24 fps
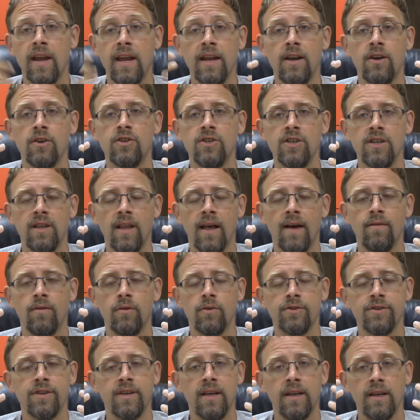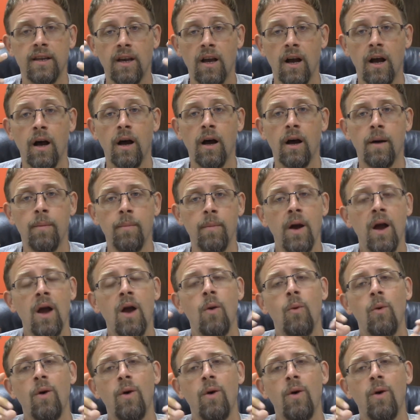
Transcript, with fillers: energy levels can come